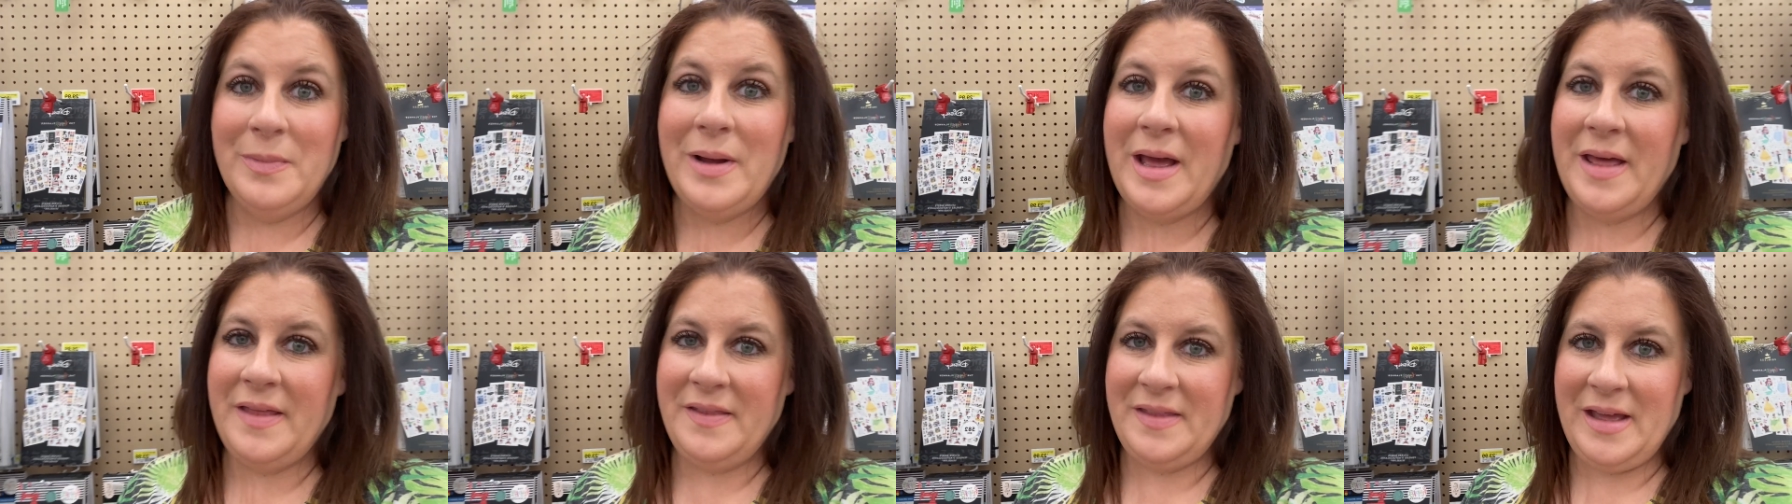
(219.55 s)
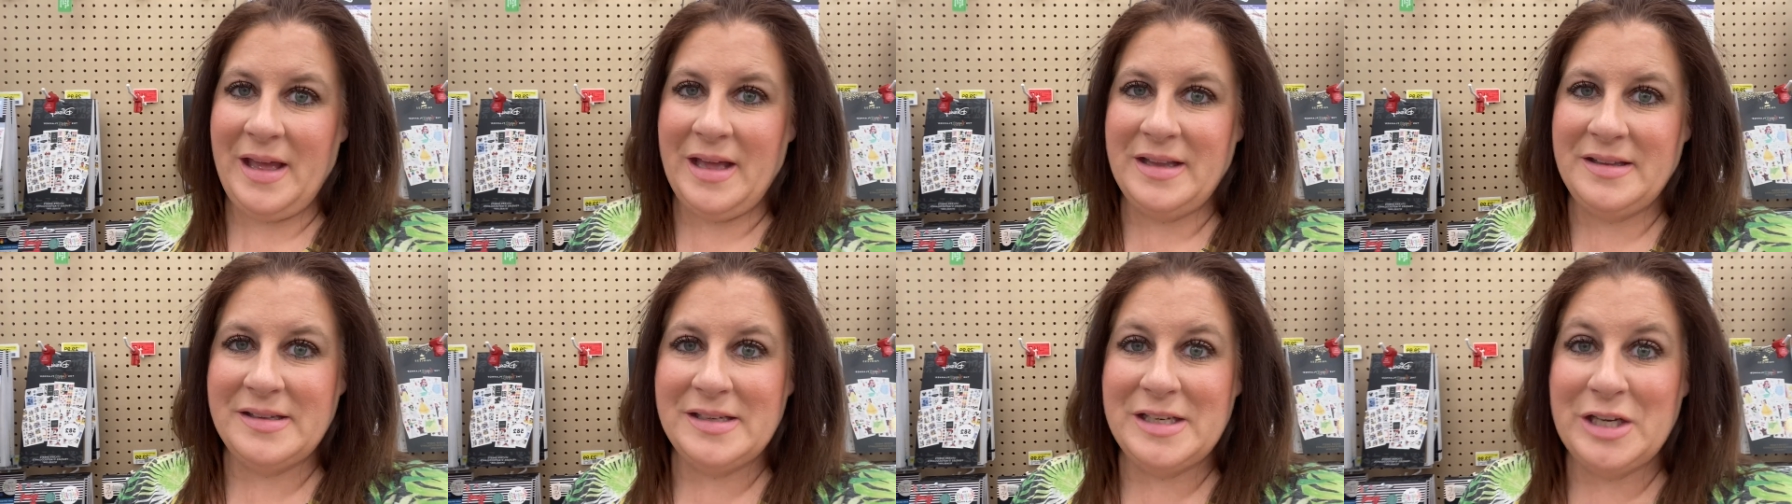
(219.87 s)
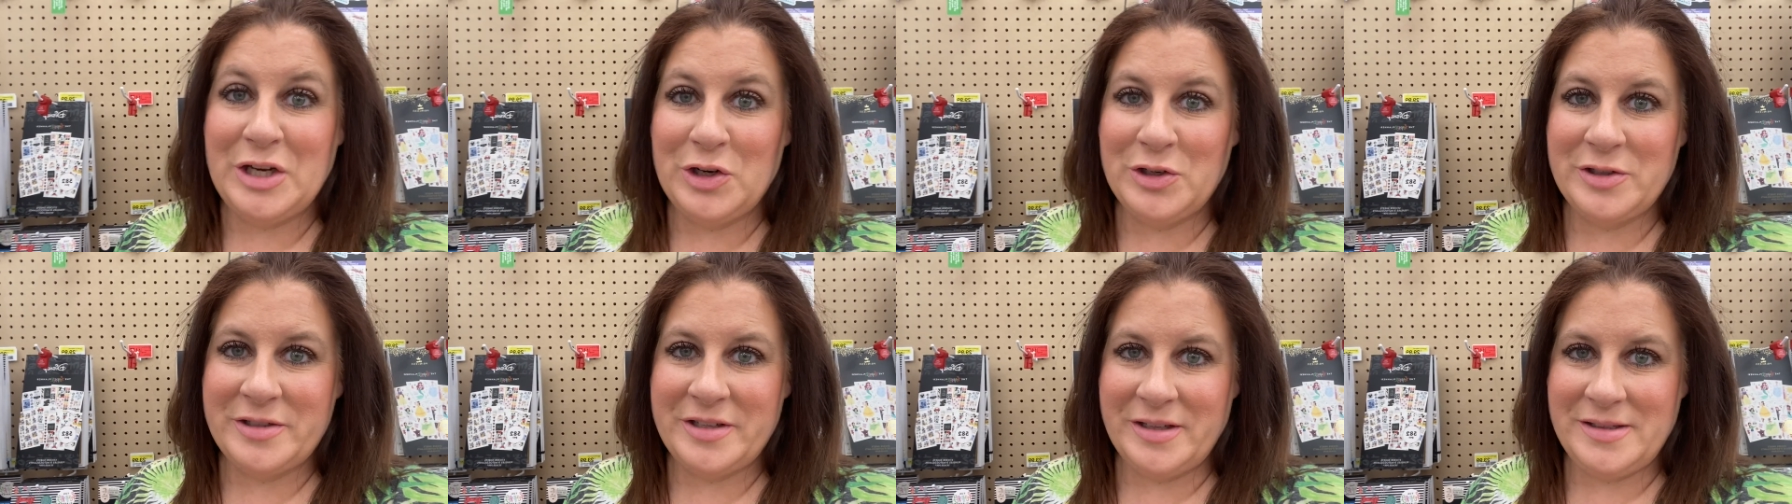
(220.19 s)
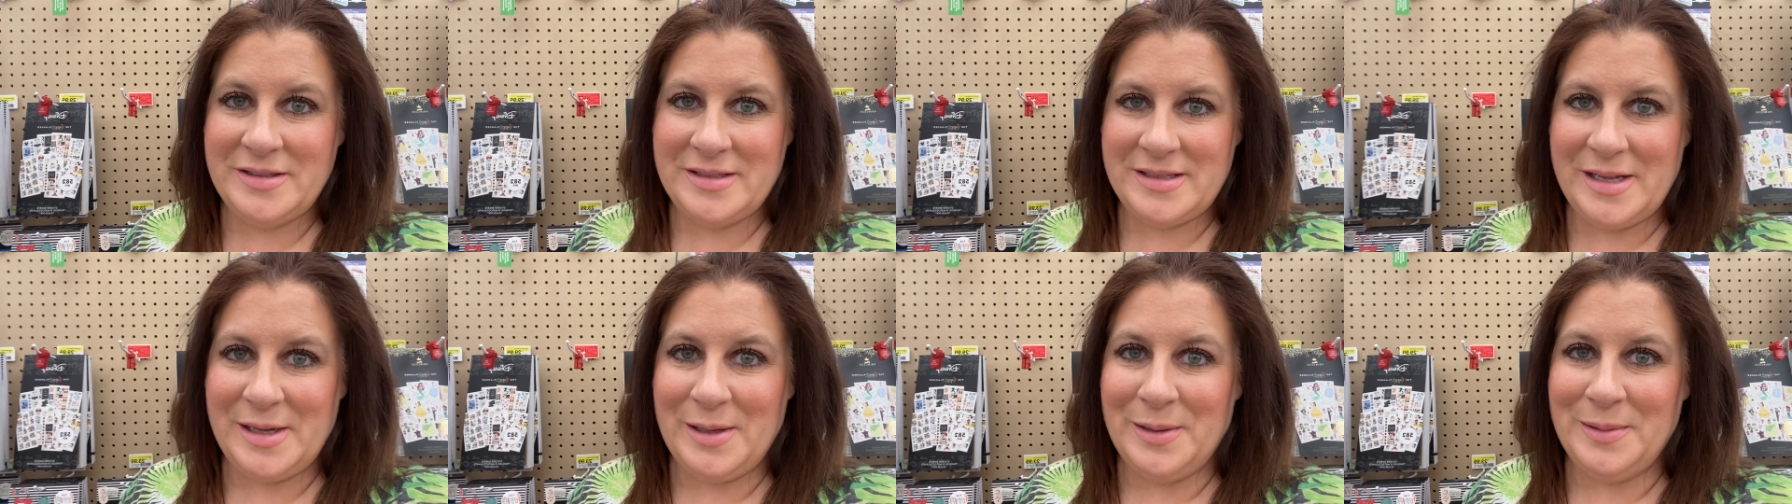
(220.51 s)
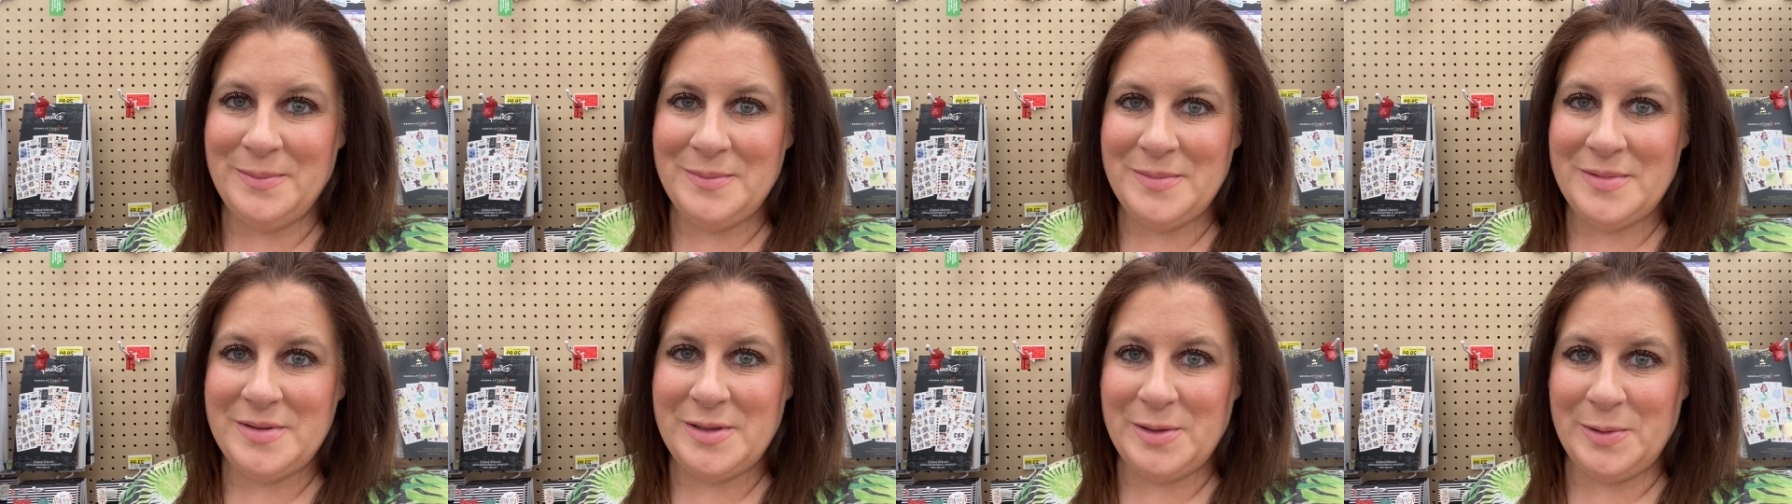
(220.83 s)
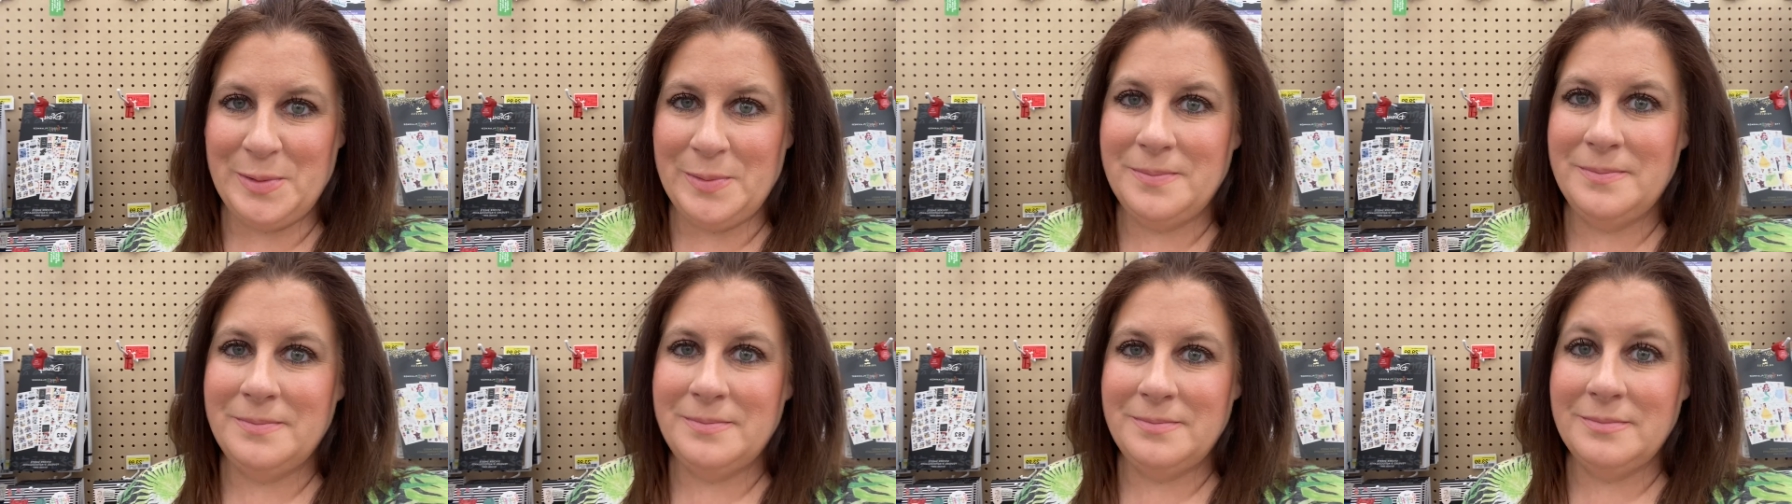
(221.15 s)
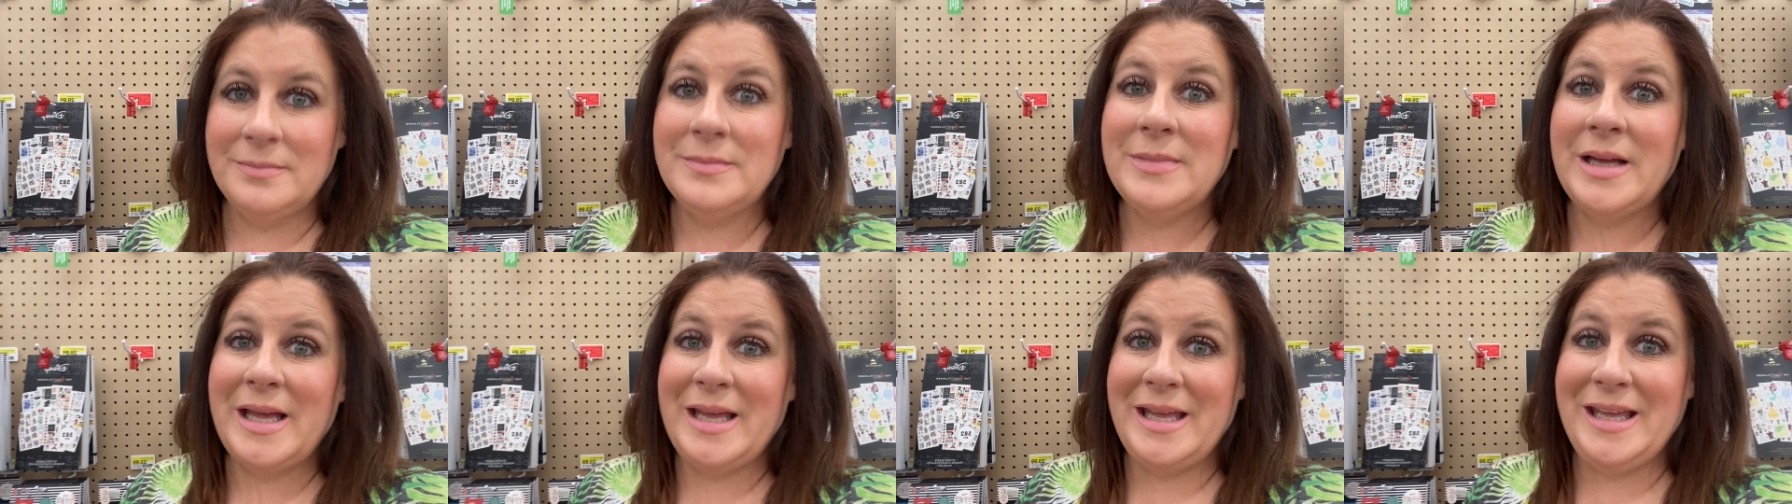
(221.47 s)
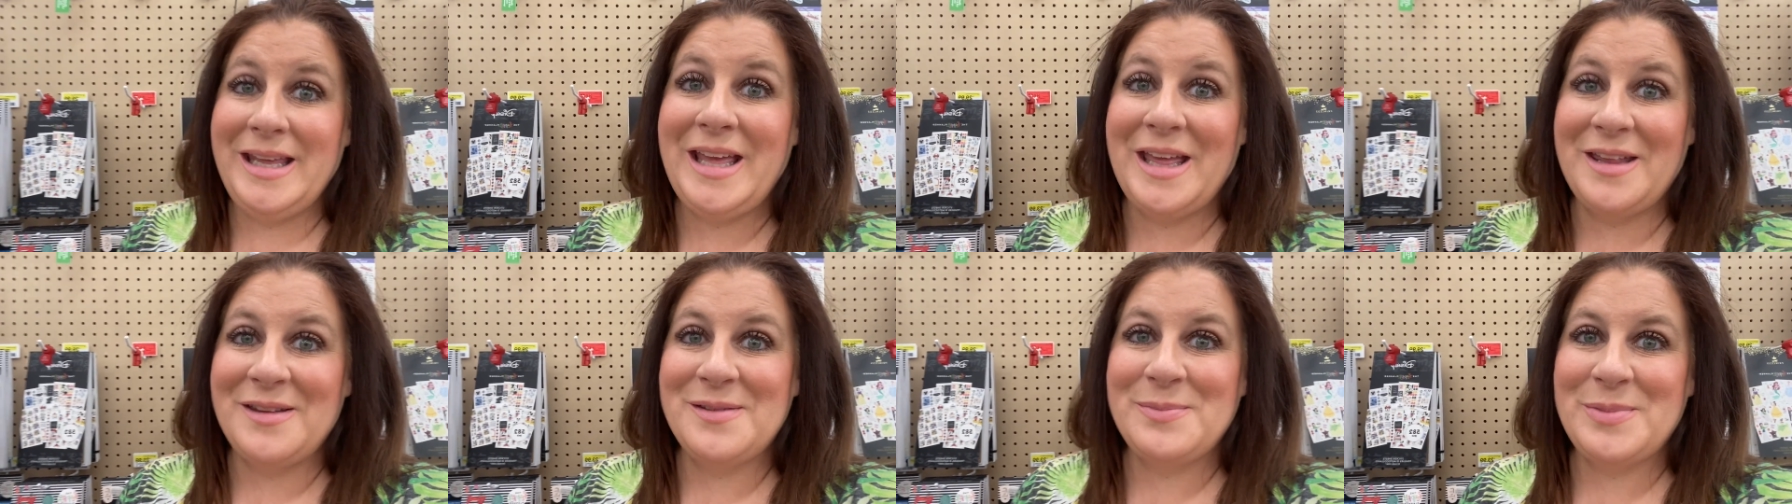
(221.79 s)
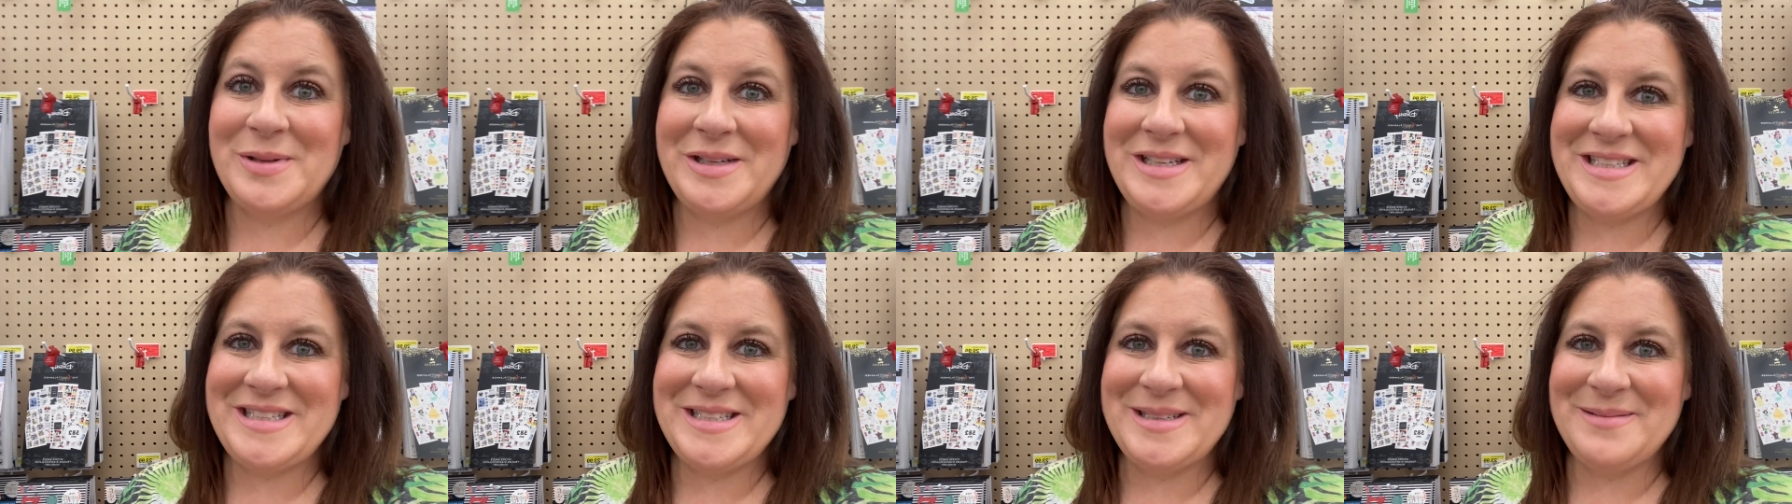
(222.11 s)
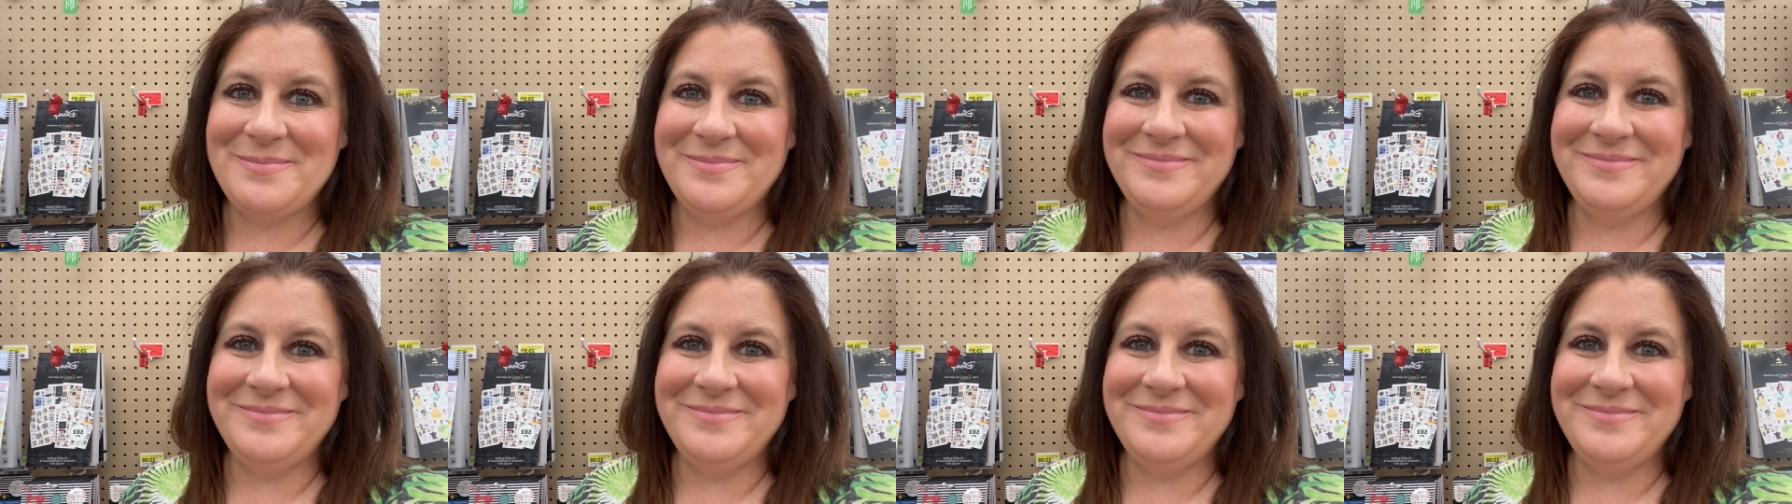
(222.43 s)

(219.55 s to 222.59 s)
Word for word: And they had stickers on sale, so yes, please.